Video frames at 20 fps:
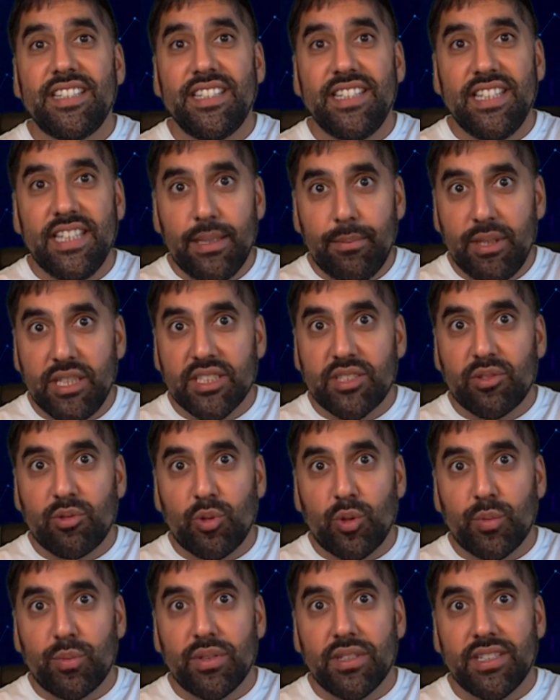Nebius
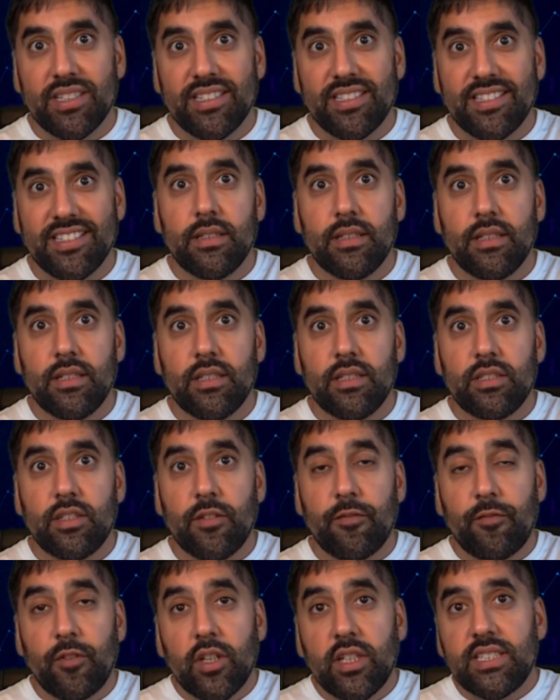Group. So,
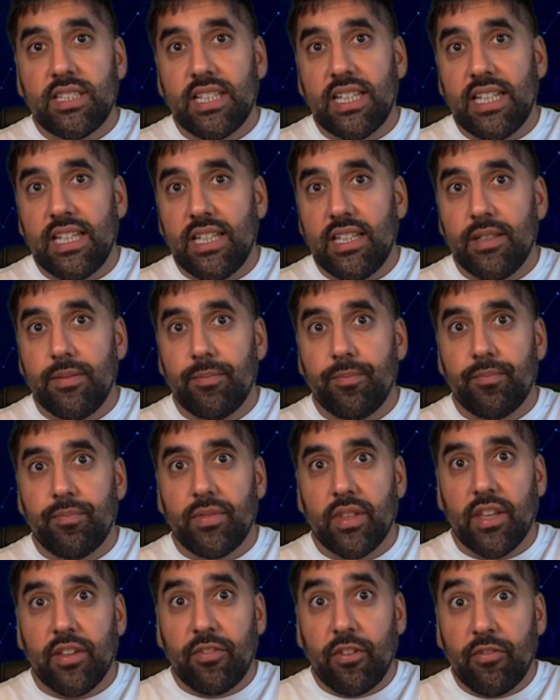firstly,
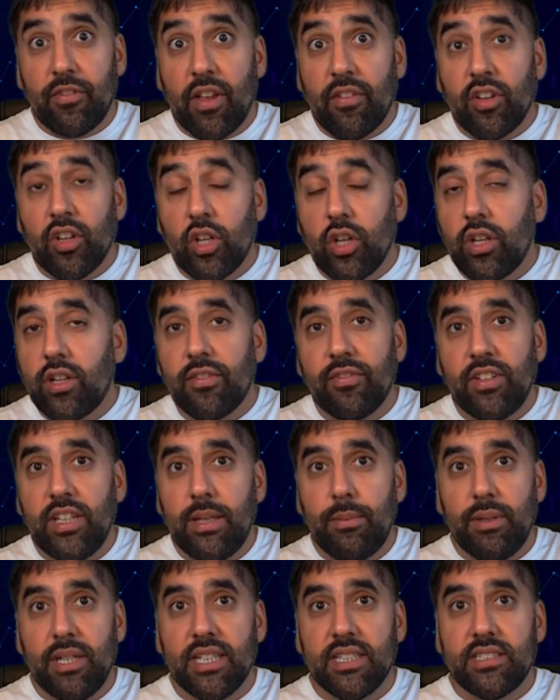if you've never heard of
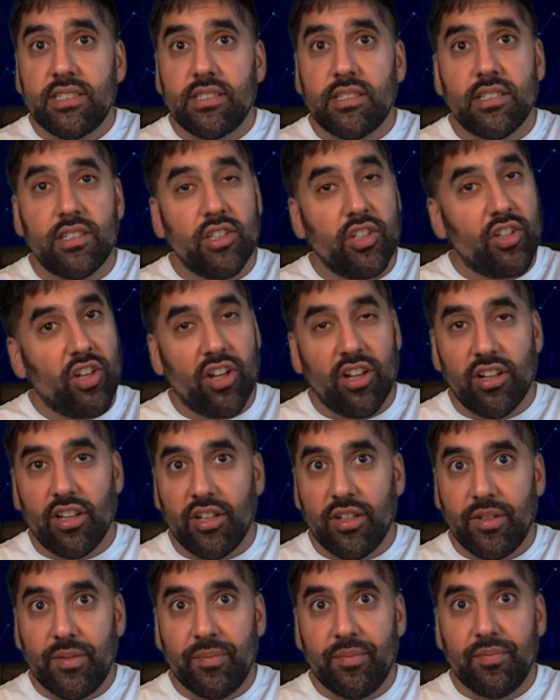Nebius, you're not
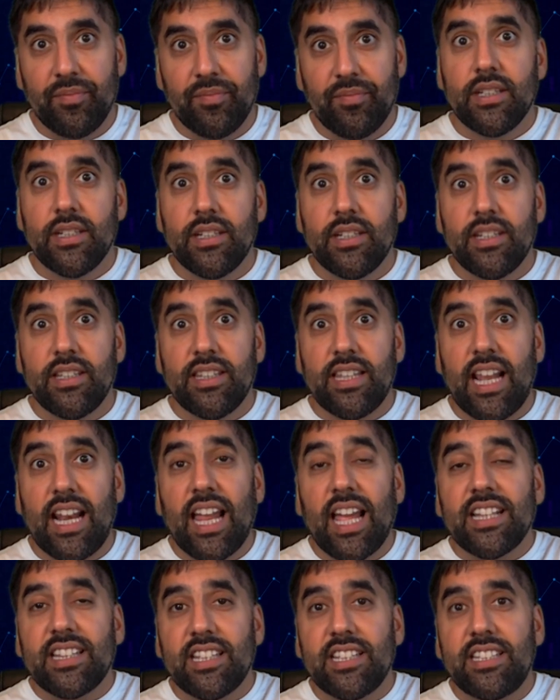alone. They're
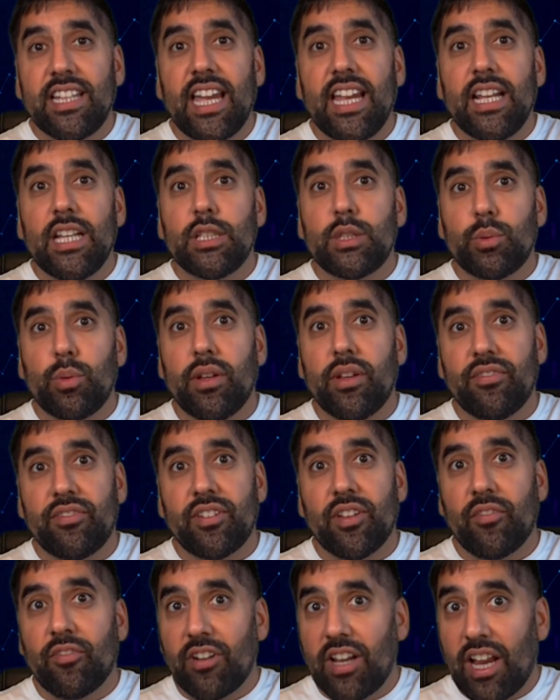like the Taylor
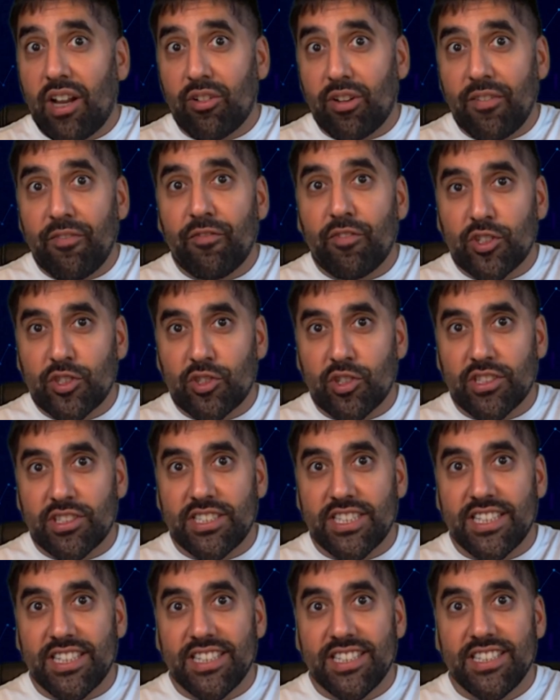Swift of cloud
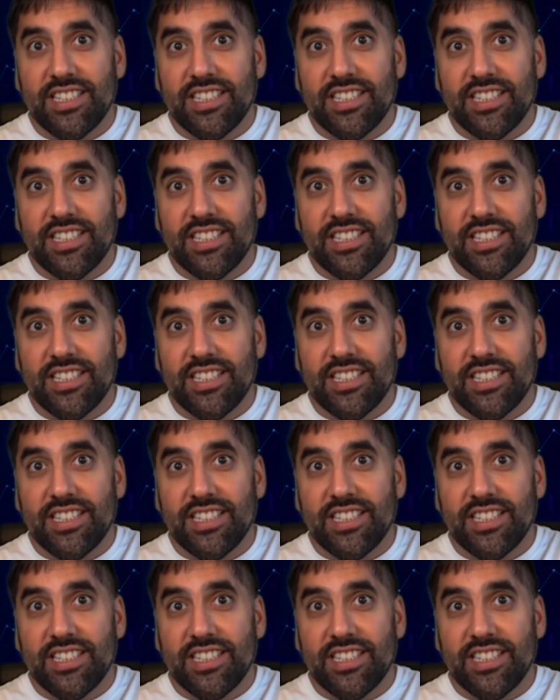infrastructure,